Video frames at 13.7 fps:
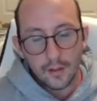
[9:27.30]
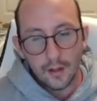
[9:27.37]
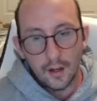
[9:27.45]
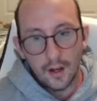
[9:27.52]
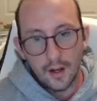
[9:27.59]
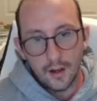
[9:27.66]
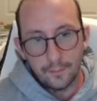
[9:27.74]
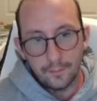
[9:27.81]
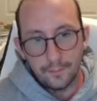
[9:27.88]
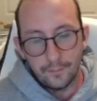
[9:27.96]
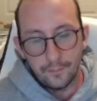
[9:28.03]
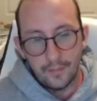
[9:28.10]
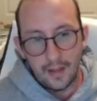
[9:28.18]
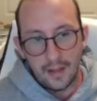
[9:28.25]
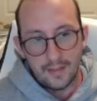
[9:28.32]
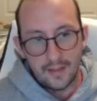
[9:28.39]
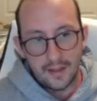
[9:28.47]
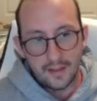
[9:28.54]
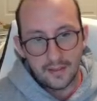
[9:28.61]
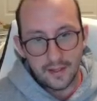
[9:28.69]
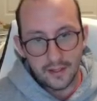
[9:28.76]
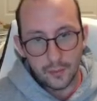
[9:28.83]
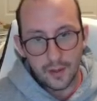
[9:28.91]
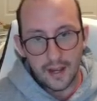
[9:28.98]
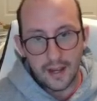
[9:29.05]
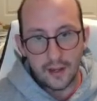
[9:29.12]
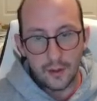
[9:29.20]
Um, And then this
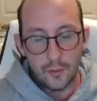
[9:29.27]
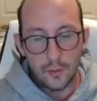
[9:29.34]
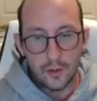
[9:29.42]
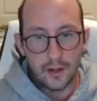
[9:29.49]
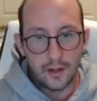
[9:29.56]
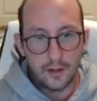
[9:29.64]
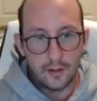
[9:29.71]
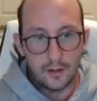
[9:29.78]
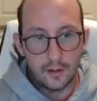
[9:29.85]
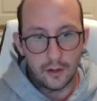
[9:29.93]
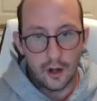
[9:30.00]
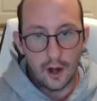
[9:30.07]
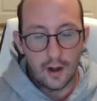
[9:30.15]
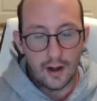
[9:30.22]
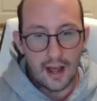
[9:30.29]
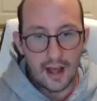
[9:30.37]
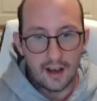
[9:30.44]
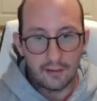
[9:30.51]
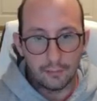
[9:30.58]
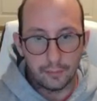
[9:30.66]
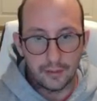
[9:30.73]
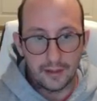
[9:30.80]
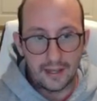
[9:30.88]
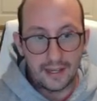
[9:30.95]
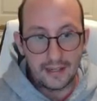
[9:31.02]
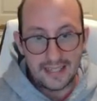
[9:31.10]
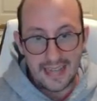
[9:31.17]
way you can not have
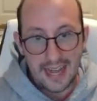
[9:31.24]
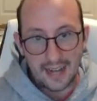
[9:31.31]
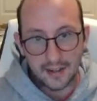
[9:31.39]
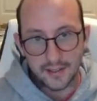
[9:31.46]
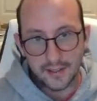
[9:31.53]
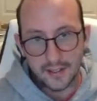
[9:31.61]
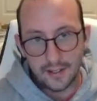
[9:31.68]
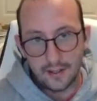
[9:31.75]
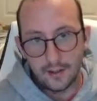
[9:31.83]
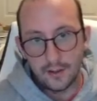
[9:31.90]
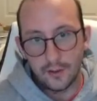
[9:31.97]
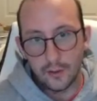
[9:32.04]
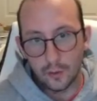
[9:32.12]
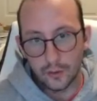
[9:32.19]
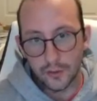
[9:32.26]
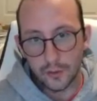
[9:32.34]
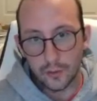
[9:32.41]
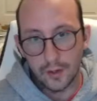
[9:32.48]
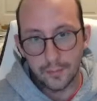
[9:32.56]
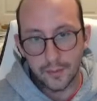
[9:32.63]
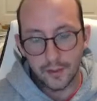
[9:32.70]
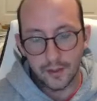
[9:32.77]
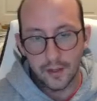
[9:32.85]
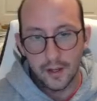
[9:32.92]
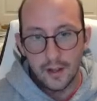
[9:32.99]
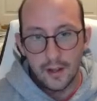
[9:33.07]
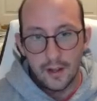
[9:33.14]
plain text in your scripts.
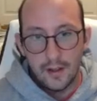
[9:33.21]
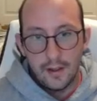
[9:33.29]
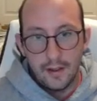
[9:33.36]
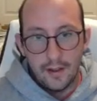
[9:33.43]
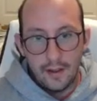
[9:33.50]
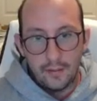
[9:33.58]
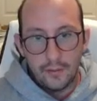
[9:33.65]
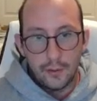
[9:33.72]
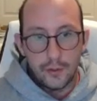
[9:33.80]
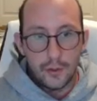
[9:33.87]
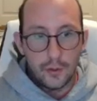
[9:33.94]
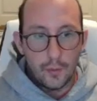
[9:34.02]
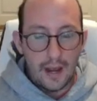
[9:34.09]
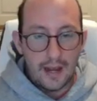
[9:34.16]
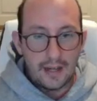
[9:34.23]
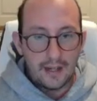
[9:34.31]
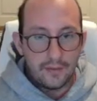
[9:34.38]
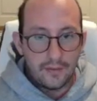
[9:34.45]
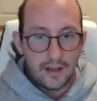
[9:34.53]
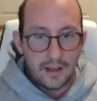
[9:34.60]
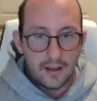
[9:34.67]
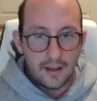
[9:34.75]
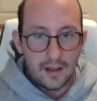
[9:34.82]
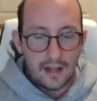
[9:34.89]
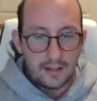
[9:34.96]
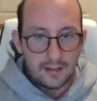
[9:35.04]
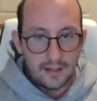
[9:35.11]
If you do anything,
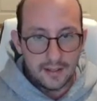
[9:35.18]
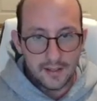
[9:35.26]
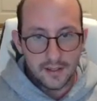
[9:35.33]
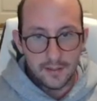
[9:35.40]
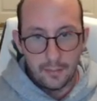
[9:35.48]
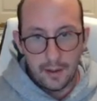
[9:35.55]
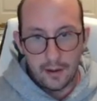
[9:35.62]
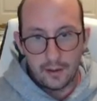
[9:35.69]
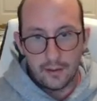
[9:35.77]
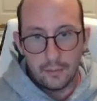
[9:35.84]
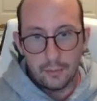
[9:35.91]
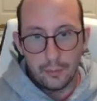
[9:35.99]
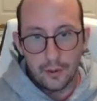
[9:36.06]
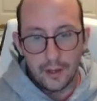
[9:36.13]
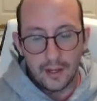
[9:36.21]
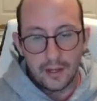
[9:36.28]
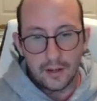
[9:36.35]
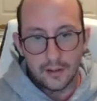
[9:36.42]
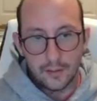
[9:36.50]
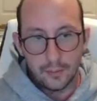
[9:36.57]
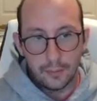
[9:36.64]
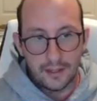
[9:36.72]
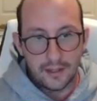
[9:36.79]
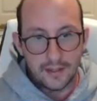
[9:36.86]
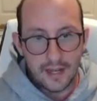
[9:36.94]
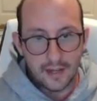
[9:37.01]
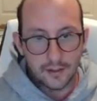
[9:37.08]
at least it's better than putting it into plain
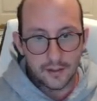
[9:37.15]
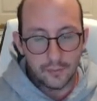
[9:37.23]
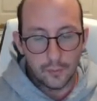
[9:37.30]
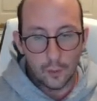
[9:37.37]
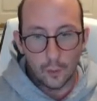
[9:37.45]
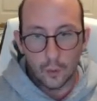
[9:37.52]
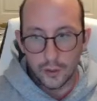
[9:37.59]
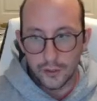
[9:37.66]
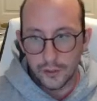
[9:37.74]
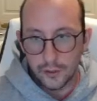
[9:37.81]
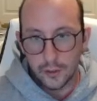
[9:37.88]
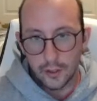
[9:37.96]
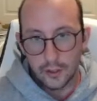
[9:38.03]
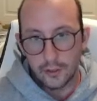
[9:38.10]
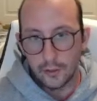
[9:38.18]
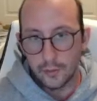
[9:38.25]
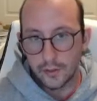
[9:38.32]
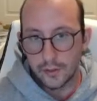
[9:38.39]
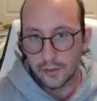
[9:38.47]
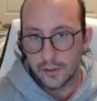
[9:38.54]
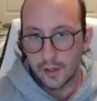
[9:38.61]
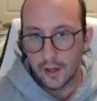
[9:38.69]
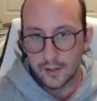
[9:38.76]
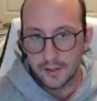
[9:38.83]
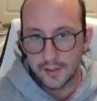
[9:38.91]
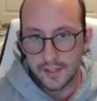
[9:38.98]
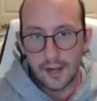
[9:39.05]
text. Of course, you can use uh,
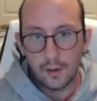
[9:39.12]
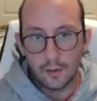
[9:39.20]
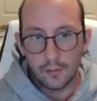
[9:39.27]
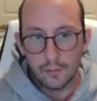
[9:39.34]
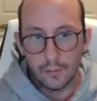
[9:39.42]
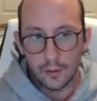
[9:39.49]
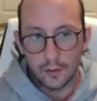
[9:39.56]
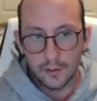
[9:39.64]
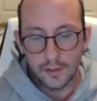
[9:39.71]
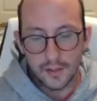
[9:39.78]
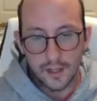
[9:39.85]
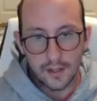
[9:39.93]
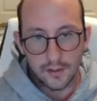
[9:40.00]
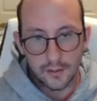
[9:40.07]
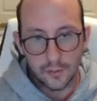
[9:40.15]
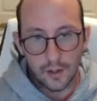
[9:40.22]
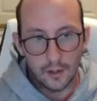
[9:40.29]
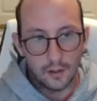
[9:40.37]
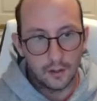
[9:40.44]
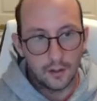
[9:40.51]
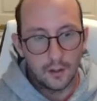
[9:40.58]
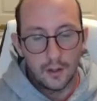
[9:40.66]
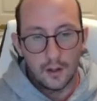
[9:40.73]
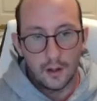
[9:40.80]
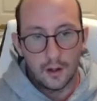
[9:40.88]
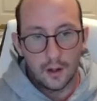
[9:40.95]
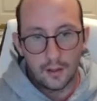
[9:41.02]
secret vaults as well
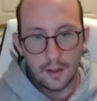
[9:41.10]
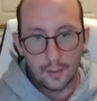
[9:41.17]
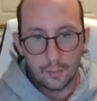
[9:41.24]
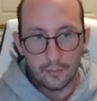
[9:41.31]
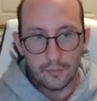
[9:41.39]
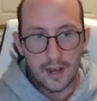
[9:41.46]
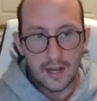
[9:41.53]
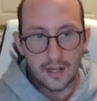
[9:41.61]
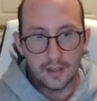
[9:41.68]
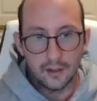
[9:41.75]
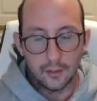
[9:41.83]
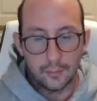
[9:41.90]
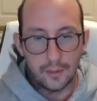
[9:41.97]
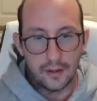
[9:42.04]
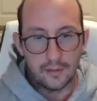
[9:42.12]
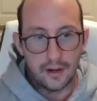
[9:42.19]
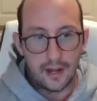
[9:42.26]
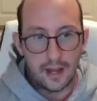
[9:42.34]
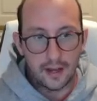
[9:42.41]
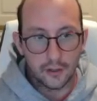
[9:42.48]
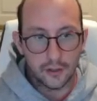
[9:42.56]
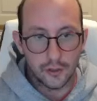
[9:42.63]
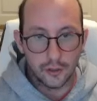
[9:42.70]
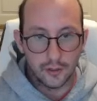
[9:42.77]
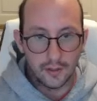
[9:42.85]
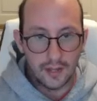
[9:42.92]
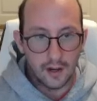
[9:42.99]
uh, that provide a little bit of an
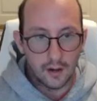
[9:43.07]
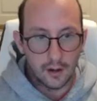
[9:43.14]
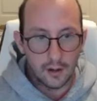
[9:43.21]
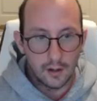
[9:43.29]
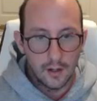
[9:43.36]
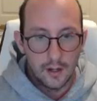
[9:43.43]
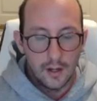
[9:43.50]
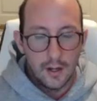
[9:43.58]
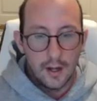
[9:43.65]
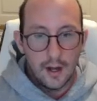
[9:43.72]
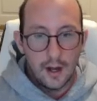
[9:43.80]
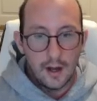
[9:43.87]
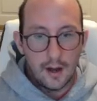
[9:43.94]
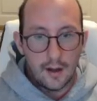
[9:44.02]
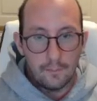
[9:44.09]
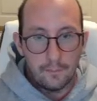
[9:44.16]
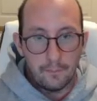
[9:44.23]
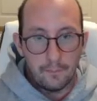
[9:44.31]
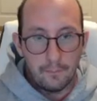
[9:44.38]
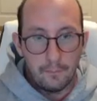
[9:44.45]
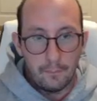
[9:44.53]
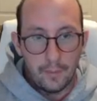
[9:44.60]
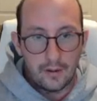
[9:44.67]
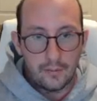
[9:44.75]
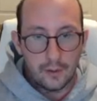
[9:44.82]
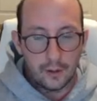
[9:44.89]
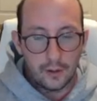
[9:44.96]
extra layer. Um, but
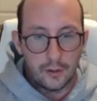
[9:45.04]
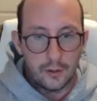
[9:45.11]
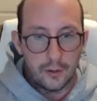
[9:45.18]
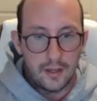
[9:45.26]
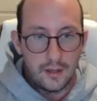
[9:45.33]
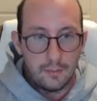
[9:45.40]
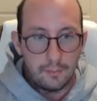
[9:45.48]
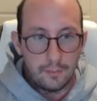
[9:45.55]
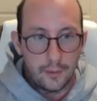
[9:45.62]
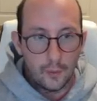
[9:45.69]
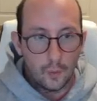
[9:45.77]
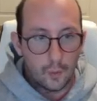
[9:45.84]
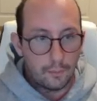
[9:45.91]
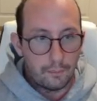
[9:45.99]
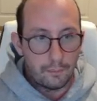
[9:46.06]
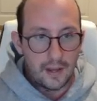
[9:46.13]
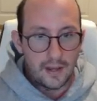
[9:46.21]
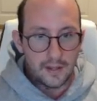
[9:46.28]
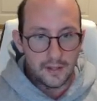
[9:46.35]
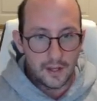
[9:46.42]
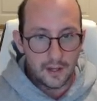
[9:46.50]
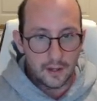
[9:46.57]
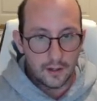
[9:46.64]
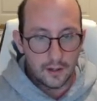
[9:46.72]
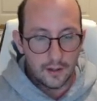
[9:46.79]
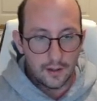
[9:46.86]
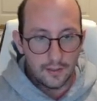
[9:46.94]
if you're going to do the pure
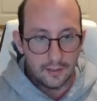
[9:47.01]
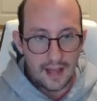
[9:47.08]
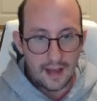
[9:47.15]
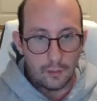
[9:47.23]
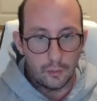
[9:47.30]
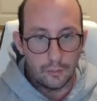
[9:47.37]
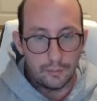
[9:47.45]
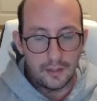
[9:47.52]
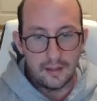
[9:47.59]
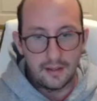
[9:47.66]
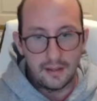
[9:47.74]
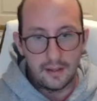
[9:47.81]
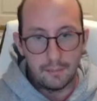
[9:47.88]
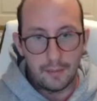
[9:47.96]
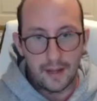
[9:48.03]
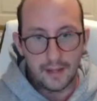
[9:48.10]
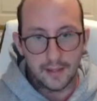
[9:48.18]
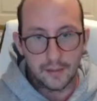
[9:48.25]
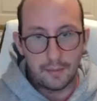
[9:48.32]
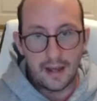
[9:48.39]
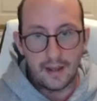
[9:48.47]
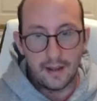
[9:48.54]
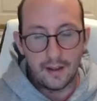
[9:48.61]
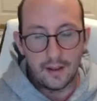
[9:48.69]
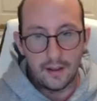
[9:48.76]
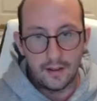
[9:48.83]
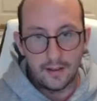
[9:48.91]
basic, that would be the best bet
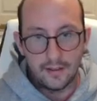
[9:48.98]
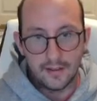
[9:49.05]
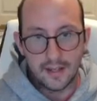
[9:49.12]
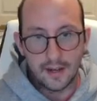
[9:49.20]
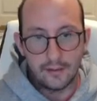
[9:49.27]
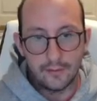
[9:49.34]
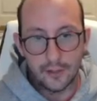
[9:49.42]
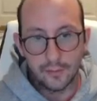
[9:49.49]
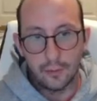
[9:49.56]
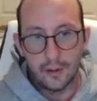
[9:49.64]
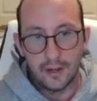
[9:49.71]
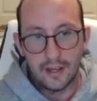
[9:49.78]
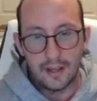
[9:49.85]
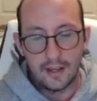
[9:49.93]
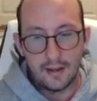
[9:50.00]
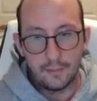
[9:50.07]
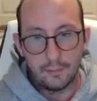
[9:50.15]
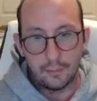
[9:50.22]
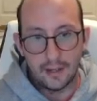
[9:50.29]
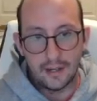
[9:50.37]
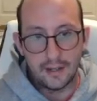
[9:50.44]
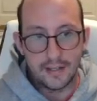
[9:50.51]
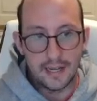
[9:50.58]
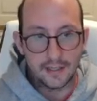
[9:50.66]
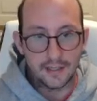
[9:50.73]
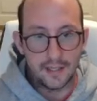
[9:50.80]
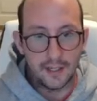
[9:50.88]
instead of just putting it in plain
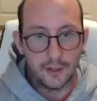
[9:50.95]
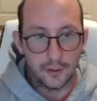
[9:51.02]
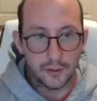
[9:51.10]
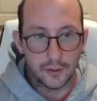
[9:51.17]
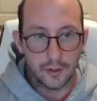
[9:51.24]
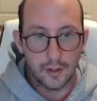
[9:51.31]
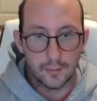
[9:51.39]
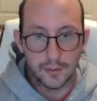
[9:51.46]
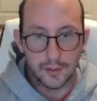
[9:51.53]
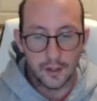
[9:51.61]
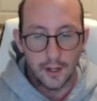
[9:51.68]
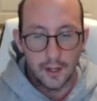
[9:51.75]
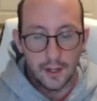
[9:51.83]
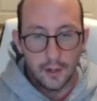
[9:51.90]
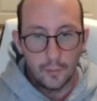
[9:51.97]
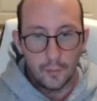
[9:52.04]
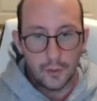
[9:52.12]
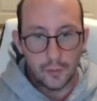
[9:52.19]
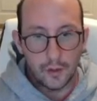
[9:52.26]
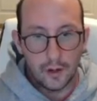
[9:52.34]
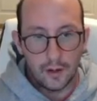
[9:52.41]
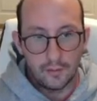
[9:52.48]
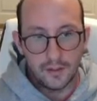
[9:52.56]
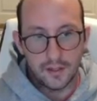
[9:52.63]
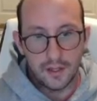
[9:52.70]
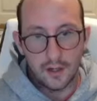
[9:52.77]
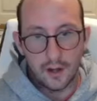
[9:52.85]
text in your scripts, which would
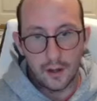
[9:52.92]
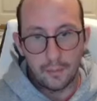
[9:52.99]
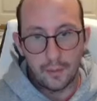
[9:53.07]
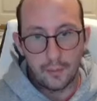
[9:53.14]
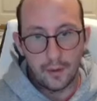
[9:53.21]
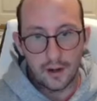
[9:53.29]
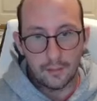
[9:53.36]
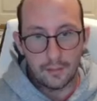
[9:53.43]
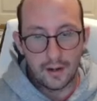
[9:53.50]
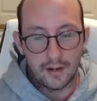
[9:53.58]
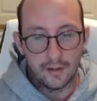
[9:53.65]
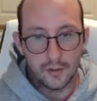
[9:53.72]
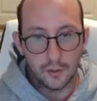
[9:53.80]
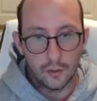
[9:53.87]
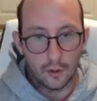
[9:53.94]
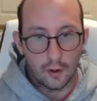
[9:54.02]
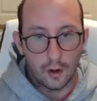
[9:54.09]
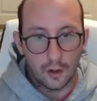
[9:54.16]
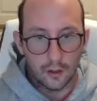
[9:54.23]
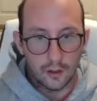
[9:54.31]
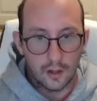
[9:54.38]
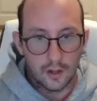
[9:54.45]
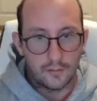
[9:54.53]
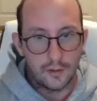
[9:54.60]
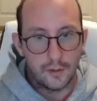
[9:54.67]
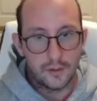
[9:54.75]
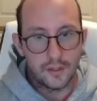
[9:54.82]
obviously not be recommended. So there are a lot
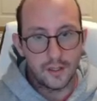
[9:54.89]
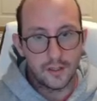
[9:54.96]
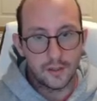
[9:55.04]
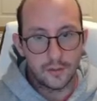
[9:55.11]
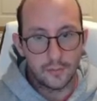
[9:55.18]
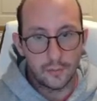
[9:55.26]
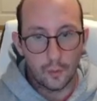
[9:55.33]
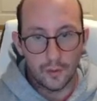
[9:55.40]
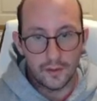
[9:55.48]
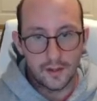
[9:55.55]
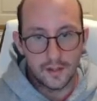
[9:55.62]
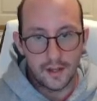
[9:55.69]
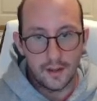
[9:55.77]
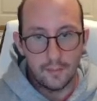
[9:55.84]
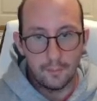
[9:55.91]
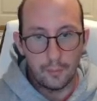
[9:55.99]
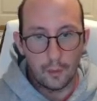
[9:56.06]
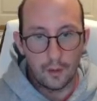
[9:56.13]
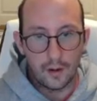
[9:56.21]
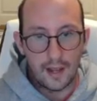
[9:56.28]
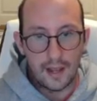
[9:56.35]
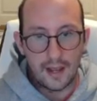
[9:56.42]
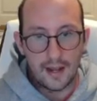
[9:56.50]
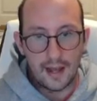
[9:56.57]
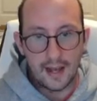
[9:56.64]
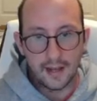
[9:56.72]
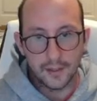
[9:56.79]
of uses for this import and
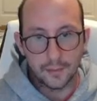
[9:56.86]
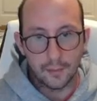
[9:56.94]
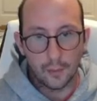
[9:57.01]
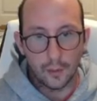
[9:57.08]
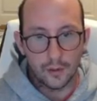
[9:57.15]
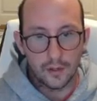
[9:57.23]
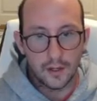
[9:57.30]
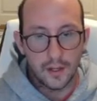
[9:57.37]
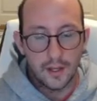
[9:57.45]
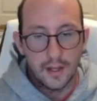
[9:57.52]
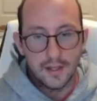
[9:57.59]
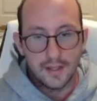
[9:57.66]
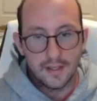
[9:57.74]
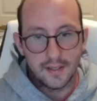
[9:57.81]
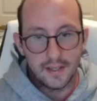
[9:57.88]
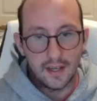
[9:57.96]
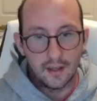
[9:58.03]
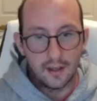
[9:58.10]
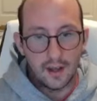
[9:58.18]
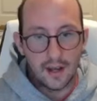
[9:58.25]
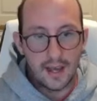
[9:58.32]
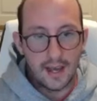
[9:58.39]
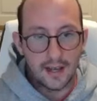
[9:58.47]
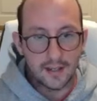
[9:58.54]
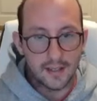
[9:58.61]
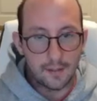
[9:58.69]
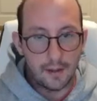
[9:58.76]
export C L I
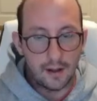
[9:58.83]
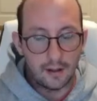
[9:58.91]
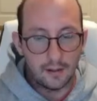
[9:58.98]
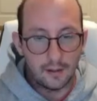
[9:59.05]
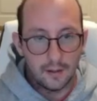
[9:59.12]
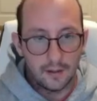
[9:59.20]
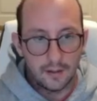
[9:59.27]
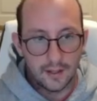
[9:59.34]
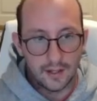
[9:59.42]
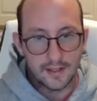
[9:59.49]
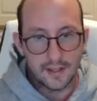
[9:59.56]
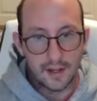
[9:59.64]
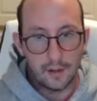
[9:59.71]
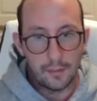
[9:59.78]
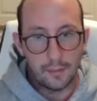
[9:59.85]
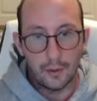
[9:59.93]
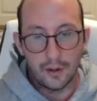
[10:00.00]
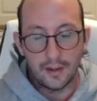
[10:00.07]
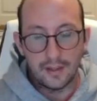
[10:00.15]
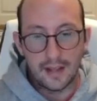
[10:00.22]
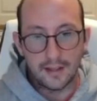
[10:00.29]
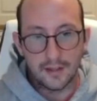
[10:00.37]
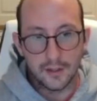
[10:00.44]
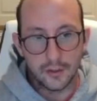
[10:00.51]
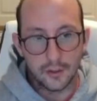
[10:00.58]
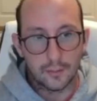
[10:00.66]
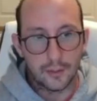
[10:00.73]
X M L. Like I said, I'll be putting that
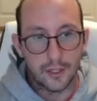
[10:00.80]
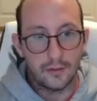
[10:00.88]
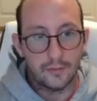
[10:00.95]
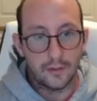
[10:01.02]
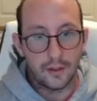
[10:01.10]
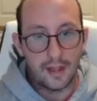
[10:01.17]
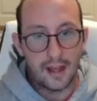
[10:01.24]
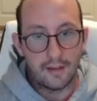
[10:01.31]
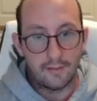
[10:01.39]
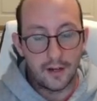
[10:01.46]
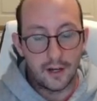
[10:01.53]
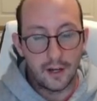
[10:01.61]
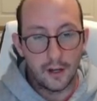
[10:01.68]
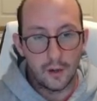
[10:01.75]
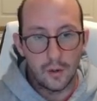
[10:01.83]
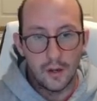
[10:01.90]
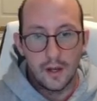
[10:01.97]
description to that video.